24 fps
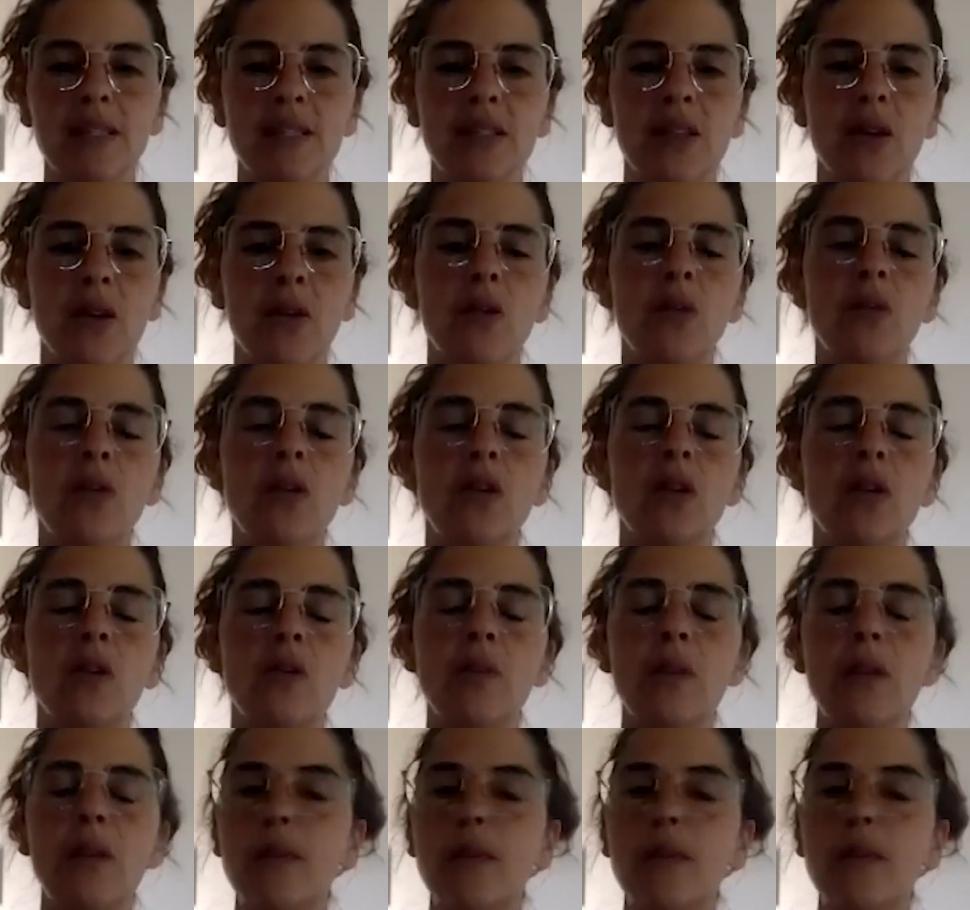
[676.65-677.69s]
So,
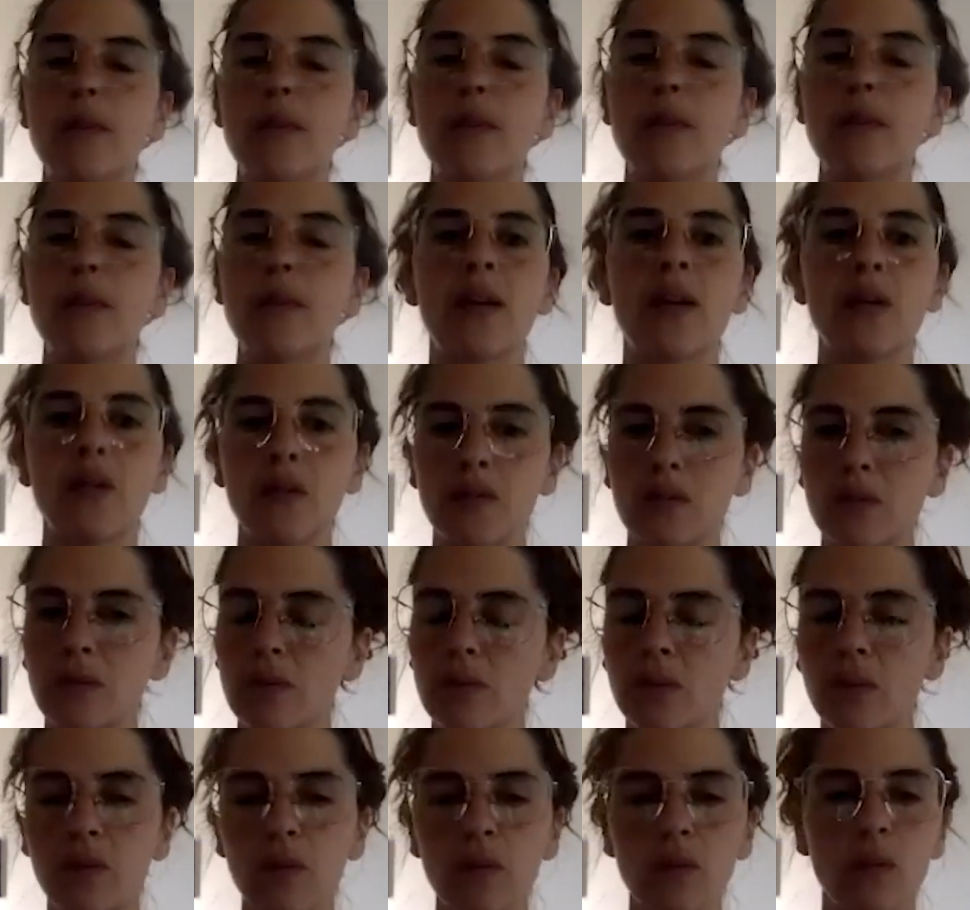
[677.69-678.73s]
babies that
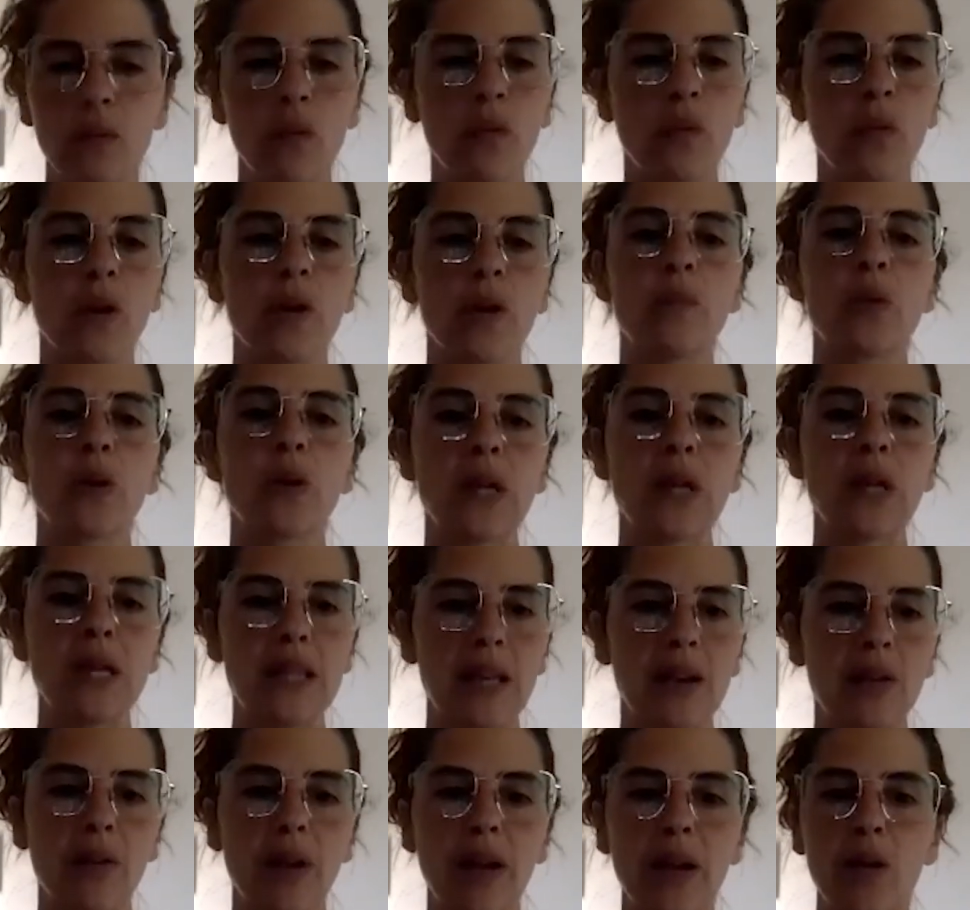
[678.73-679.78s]
weren't
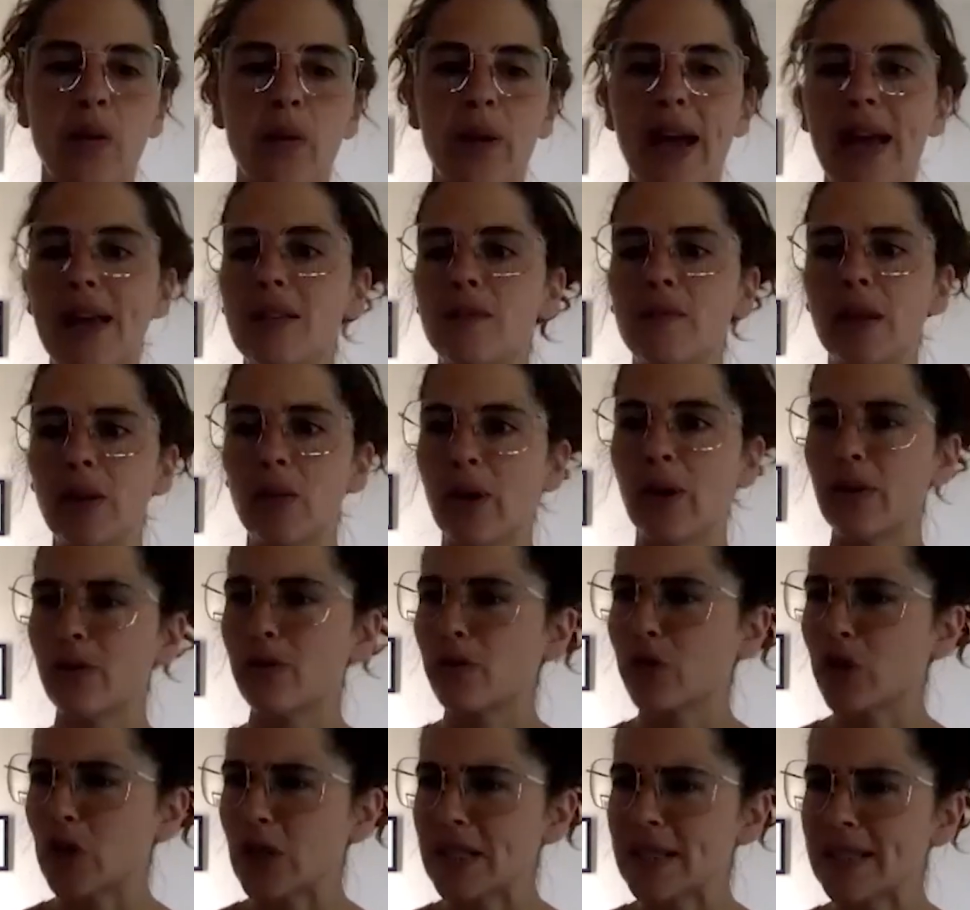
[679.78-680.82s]
breathing right away and the midwife
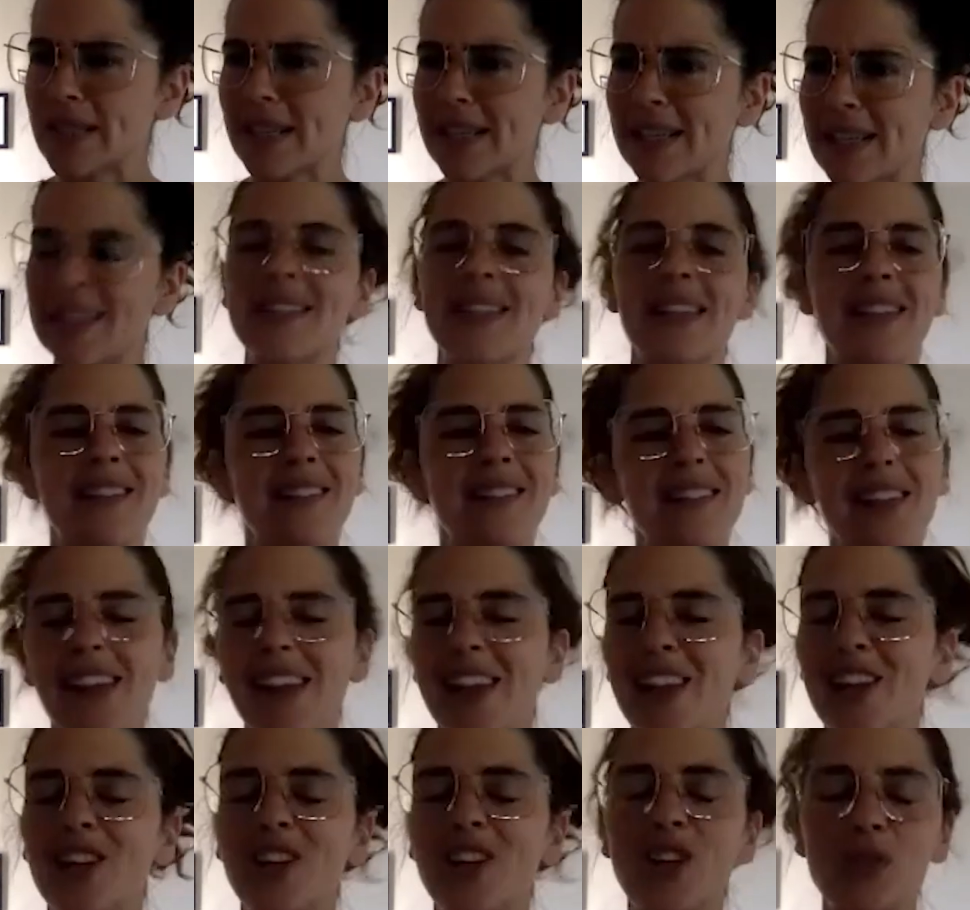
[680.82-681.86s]
freezes, and,
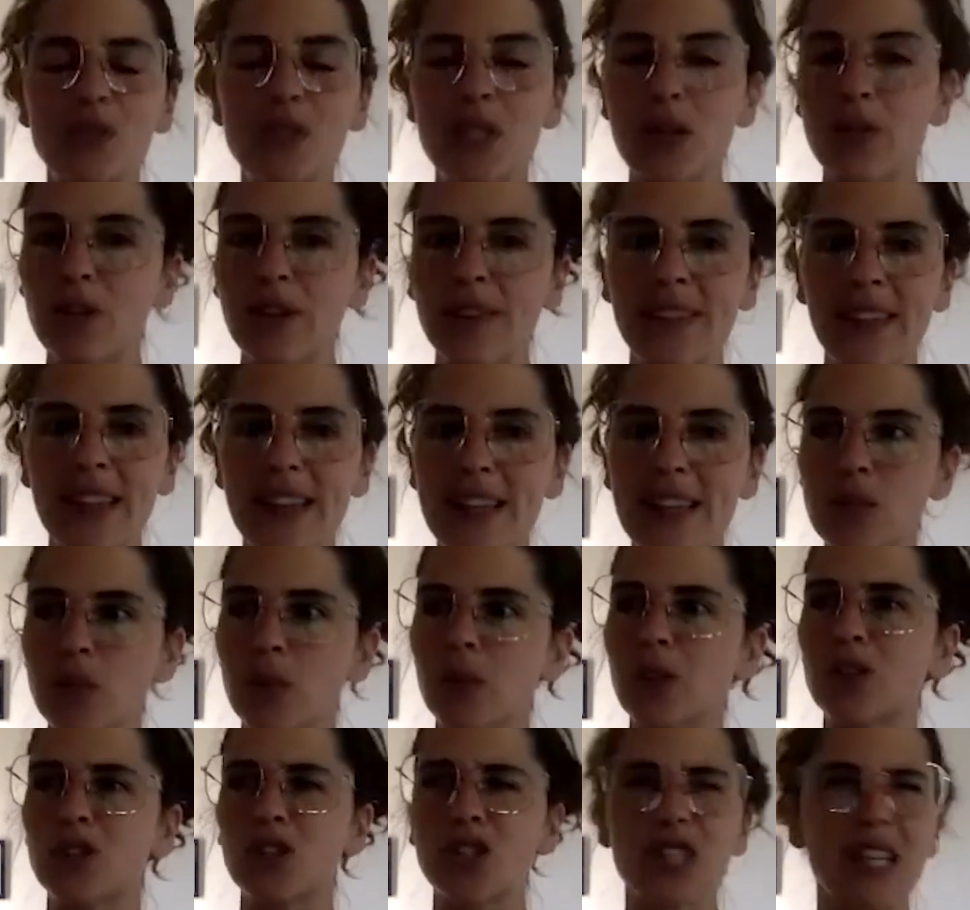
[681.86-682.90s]
different things where
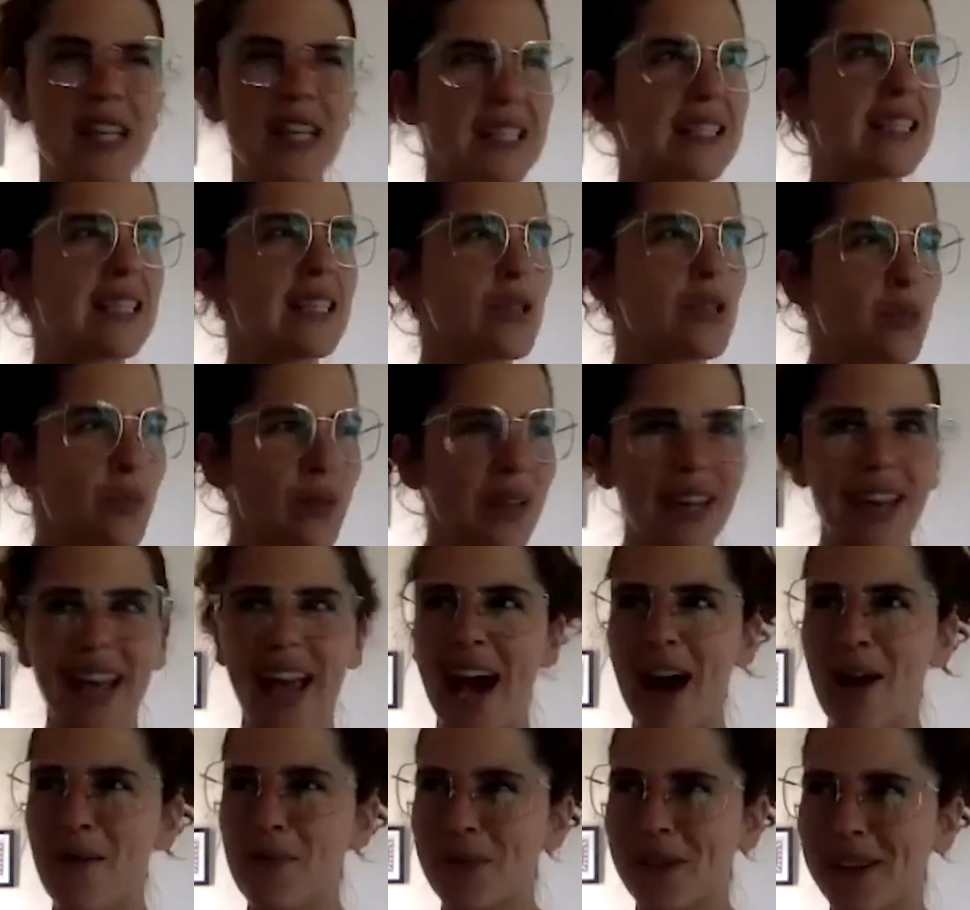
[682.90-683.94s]
you're just like, is this really
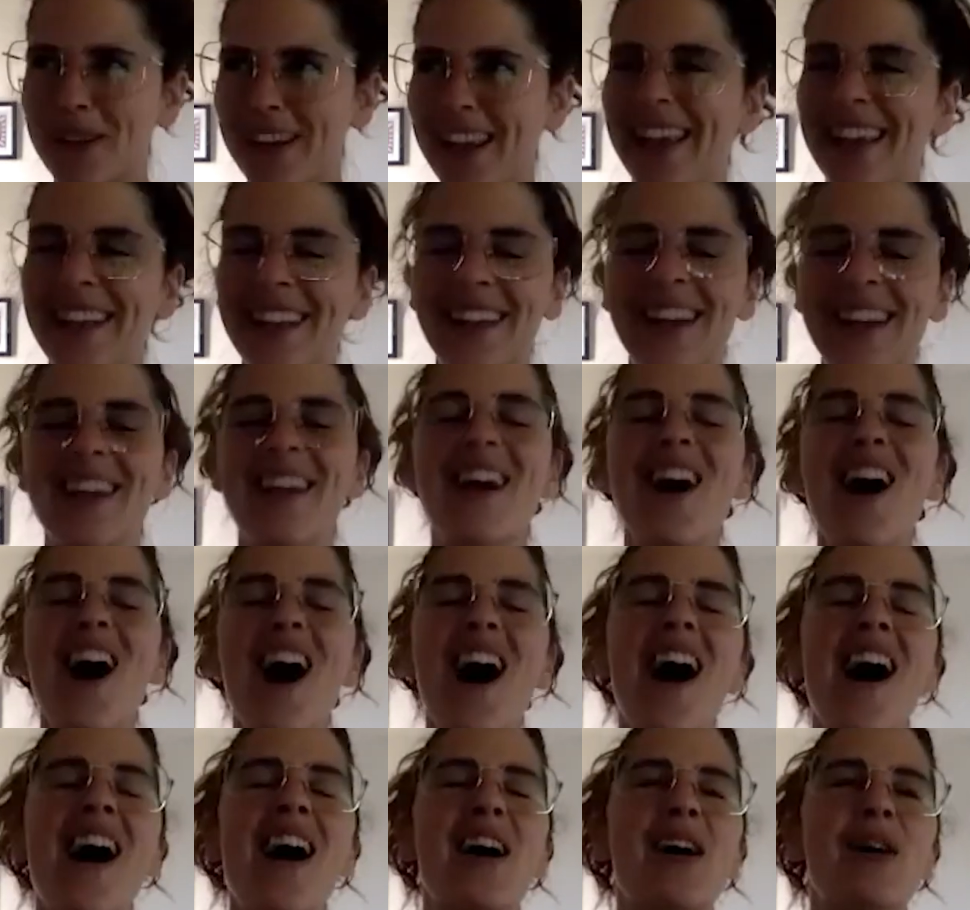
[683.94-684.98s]

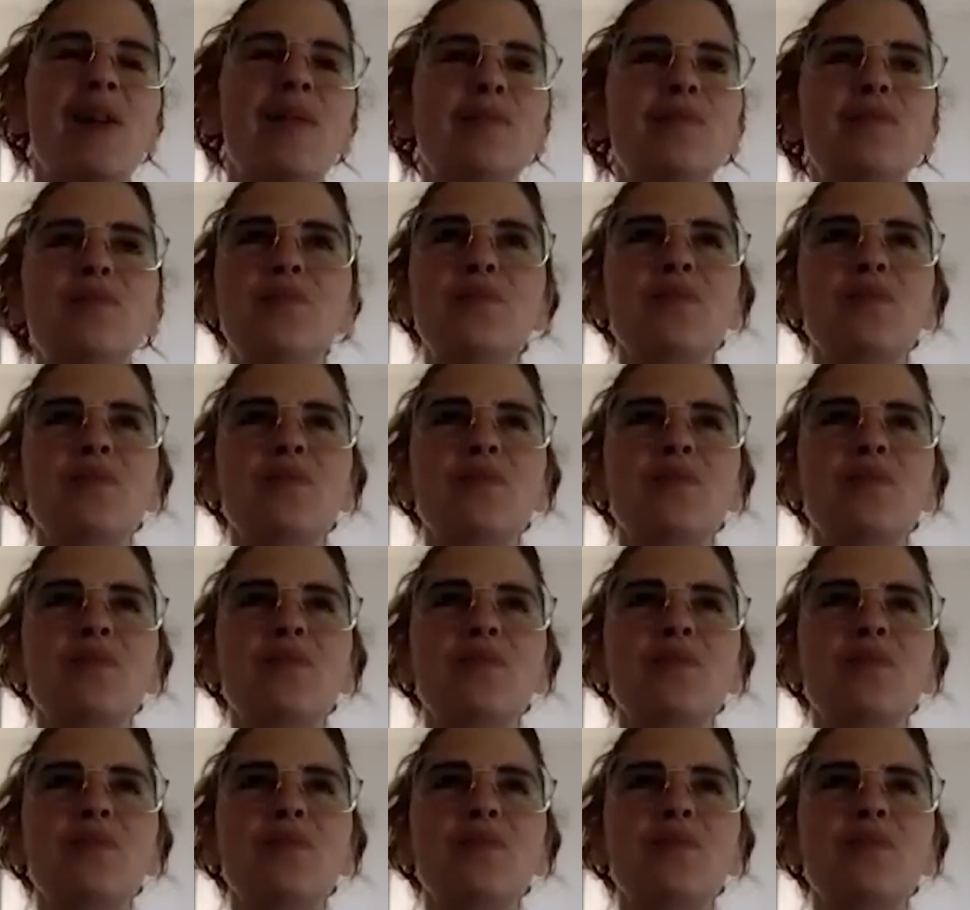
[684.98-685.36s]
happening?